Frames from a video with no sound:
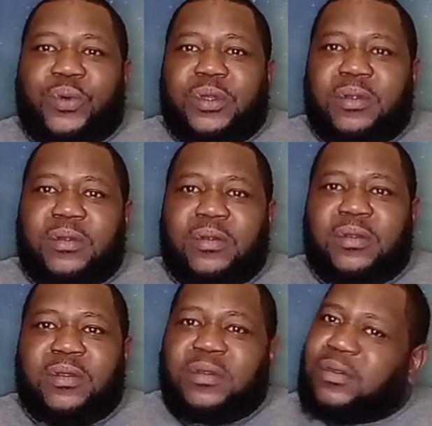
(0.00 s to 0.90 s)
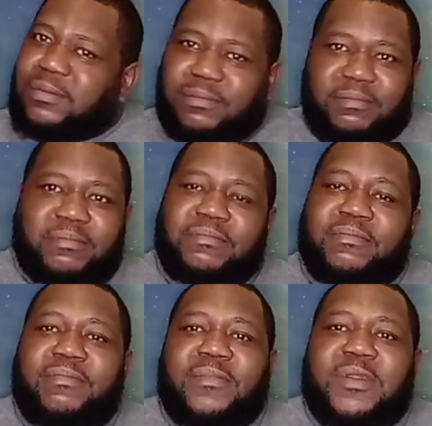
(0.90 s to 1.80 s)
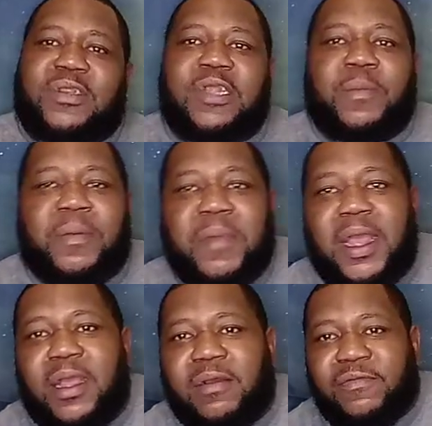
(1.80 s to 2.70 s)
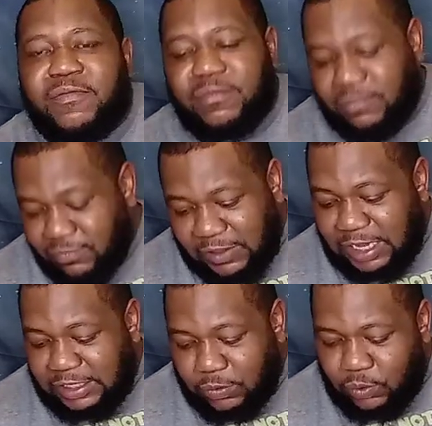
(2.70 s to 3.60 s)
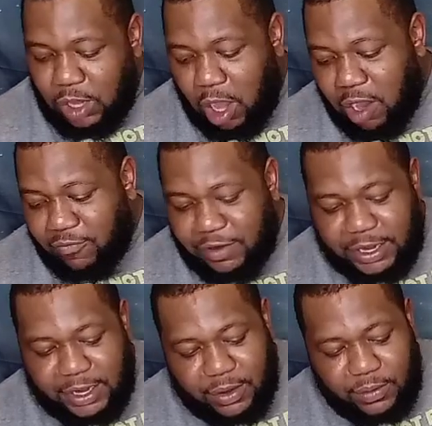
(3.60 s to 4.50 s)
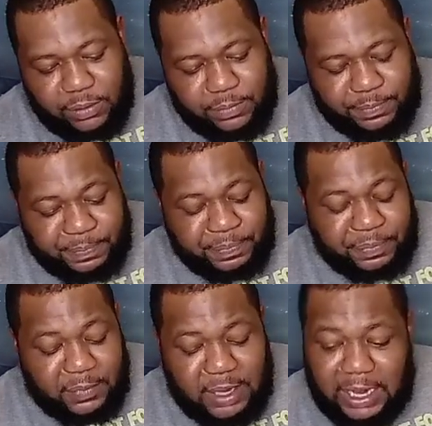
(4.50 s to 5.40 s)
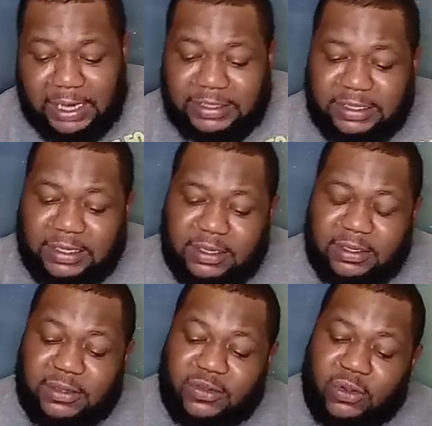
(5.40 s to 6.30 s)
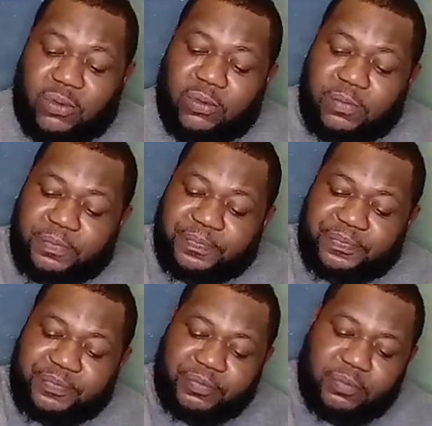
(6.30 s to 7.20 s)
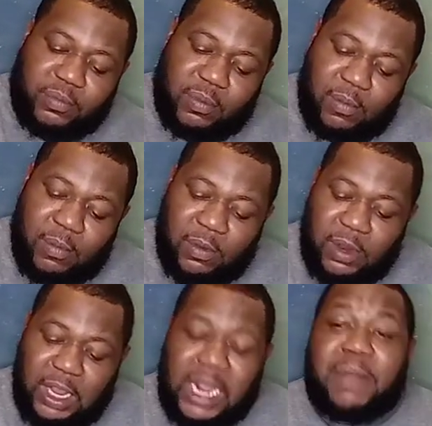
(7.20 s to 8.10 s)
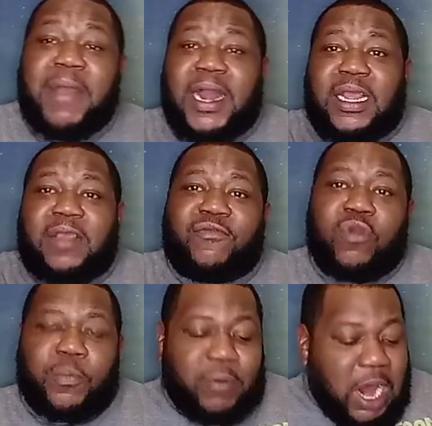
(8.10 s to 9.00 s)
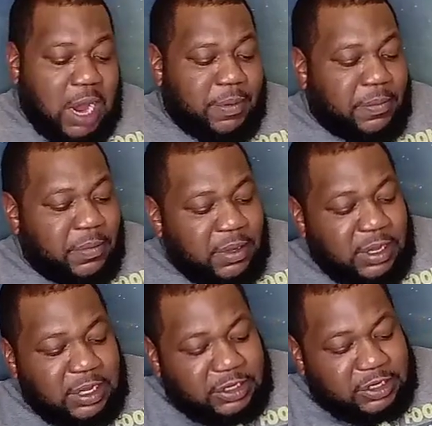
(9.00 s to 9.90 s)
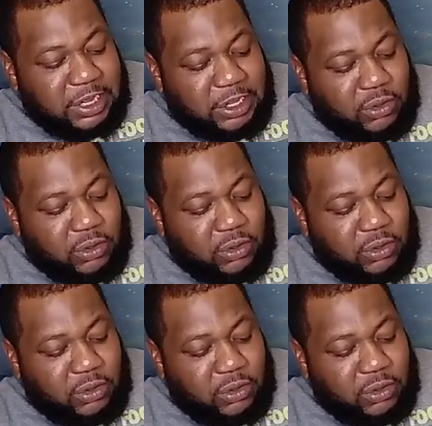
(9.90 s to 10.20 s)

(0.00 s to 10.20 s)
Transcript: It's simple math. Things that we already know. Like I said. So, anybody give you a problem, tell you what's going on, and